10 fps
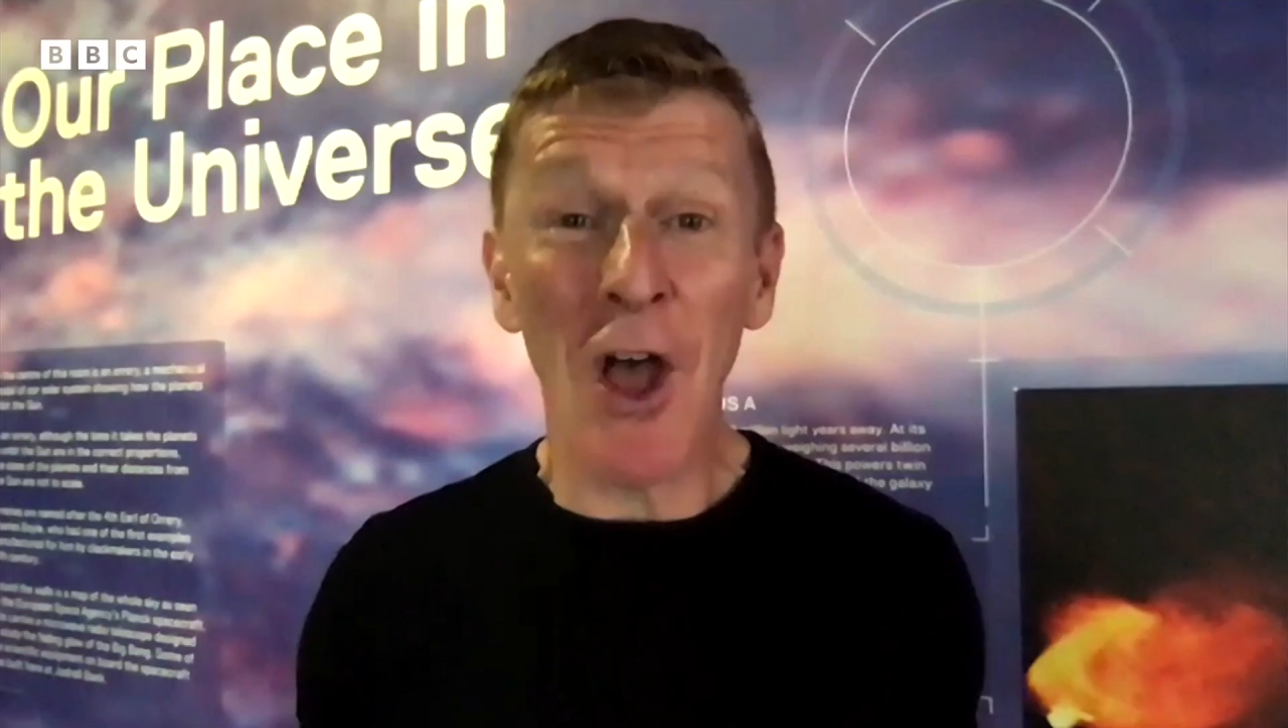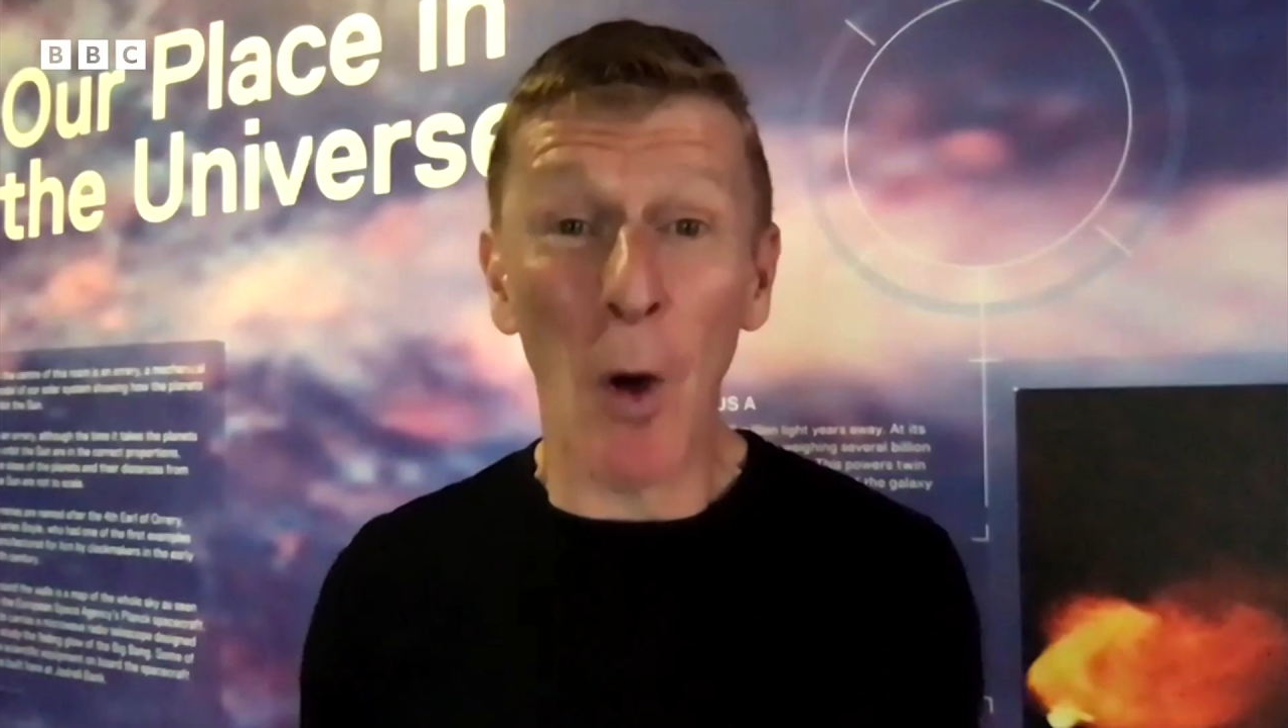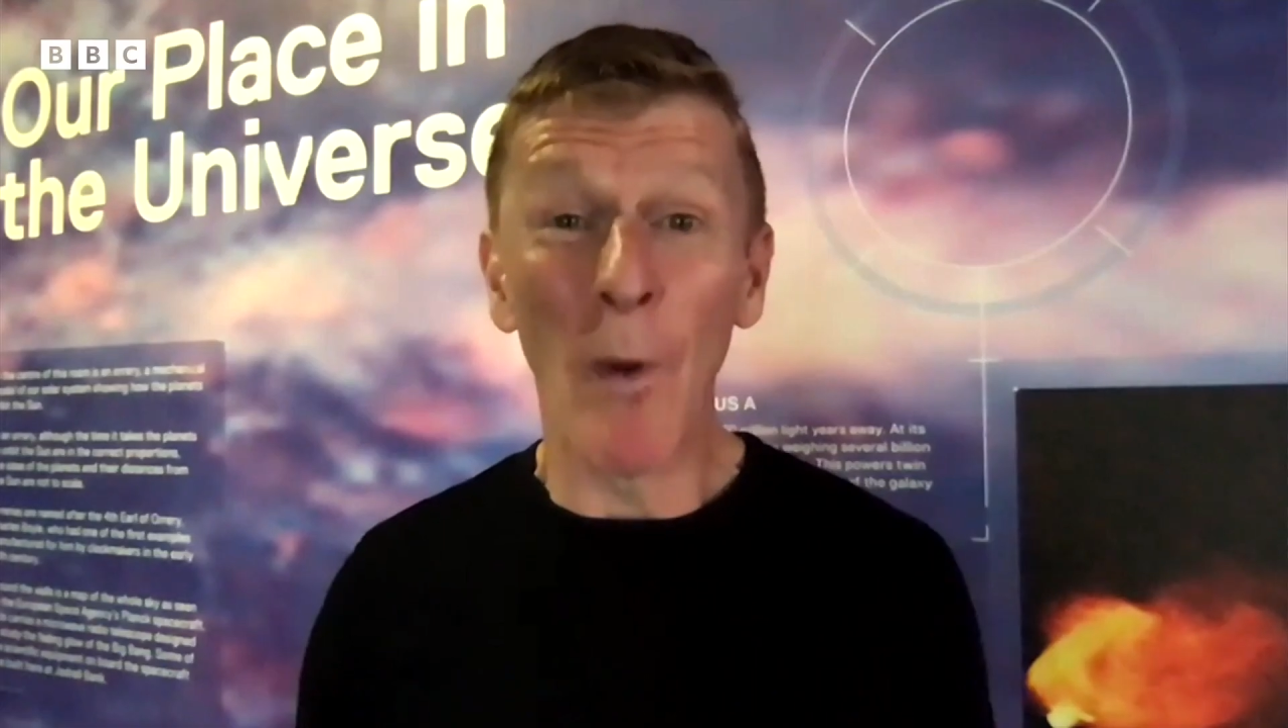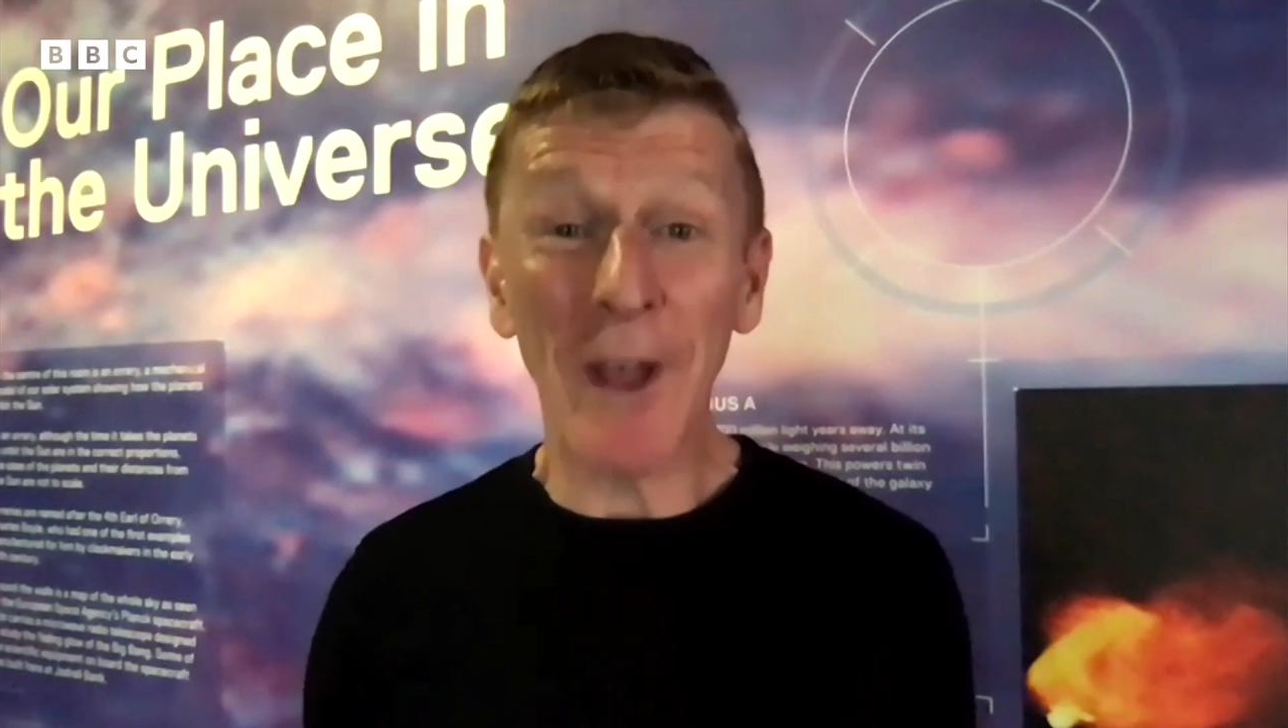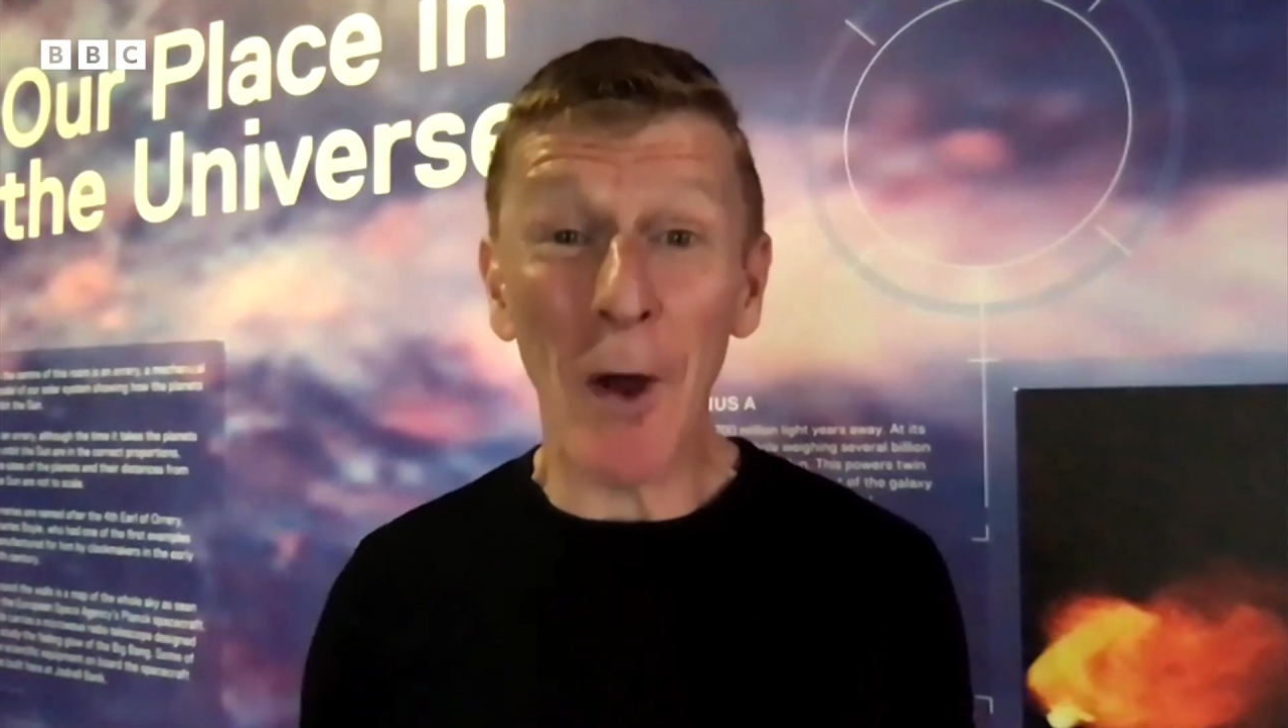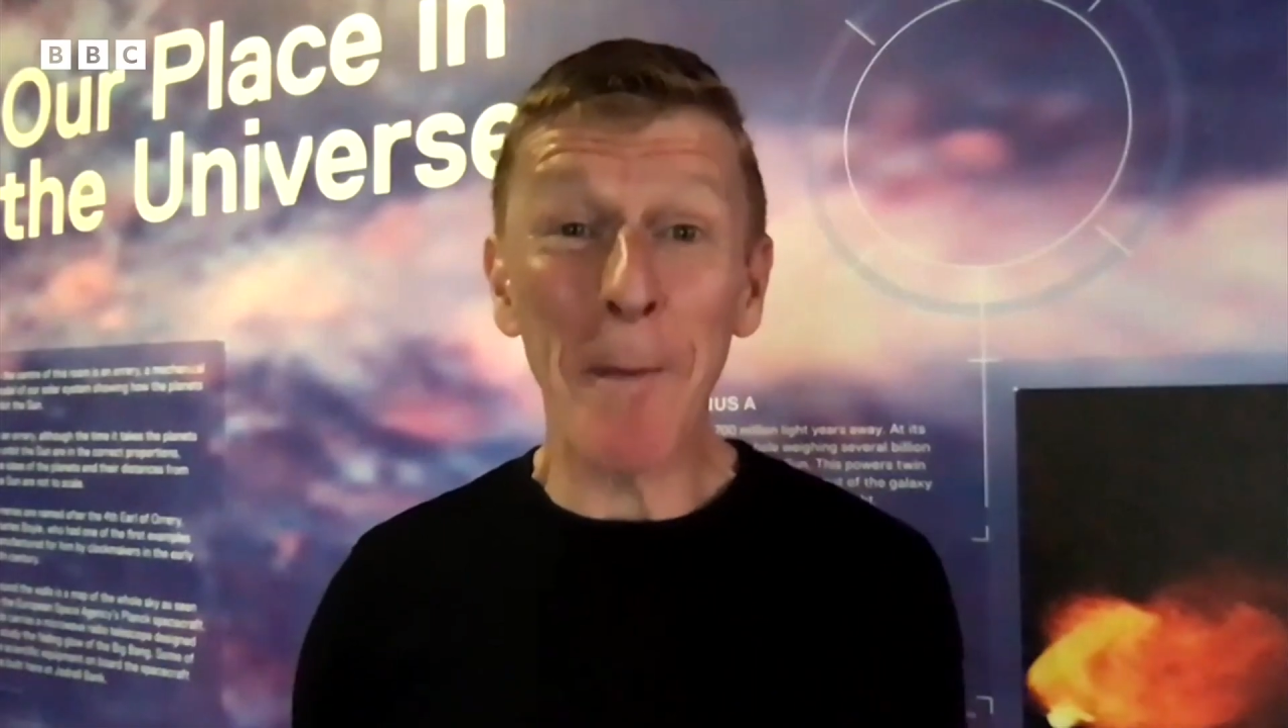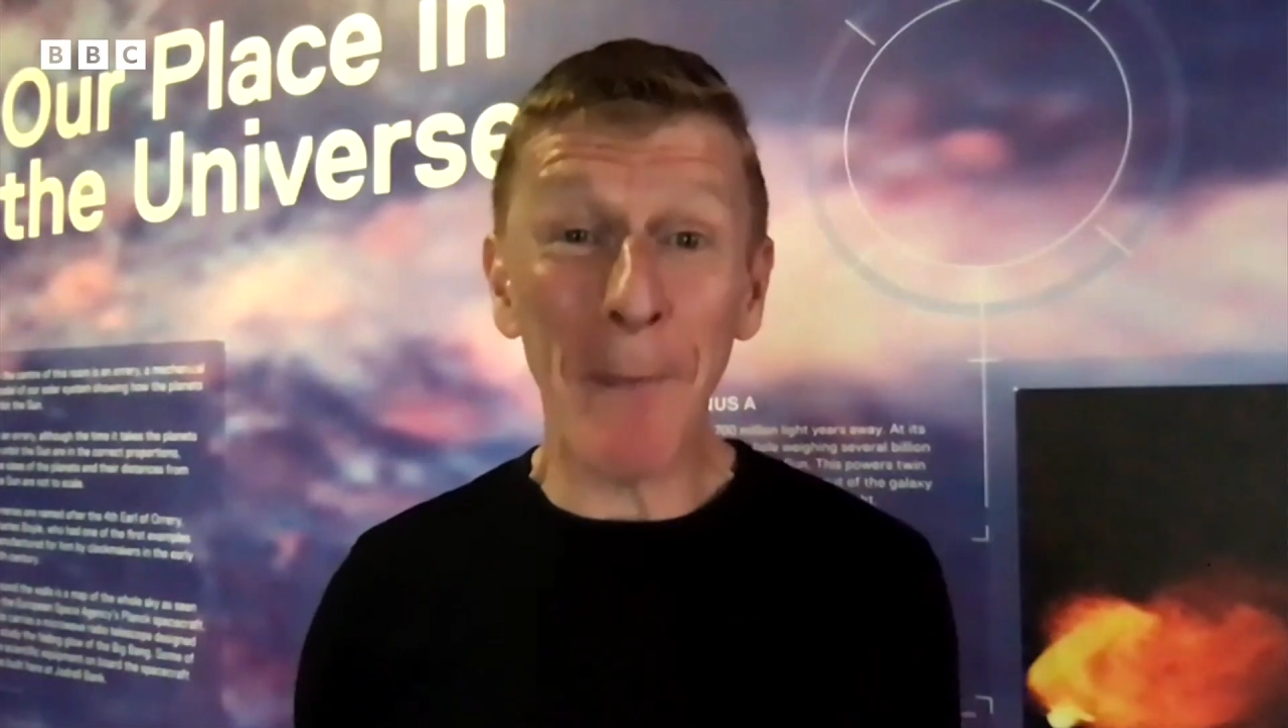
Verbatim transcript: And we're going